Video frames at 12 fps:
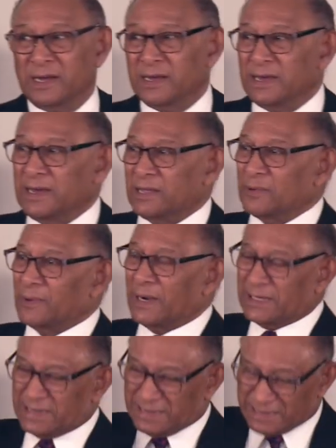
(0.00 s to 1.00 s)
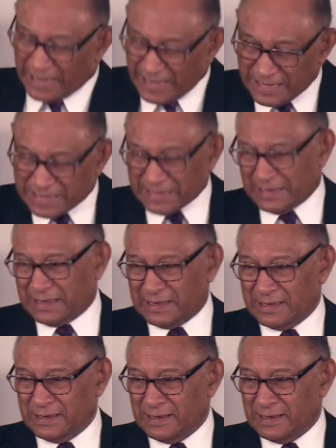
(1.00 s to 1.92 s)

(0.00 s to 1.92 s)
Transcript: it was Satan